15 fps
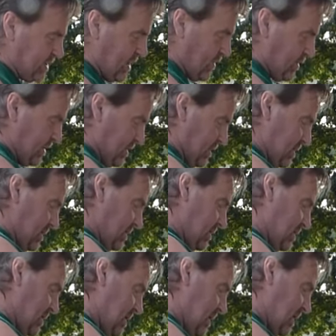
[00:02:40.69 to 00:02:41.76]
tell you
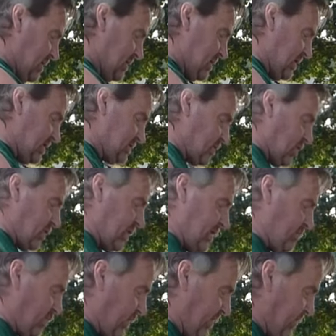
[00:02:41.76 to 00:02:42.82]
that it's
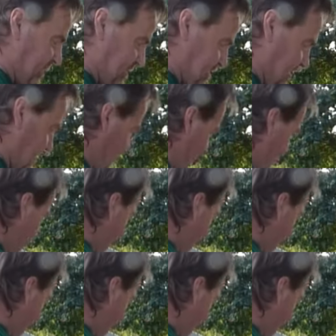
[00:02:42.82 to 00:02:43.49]
already previously been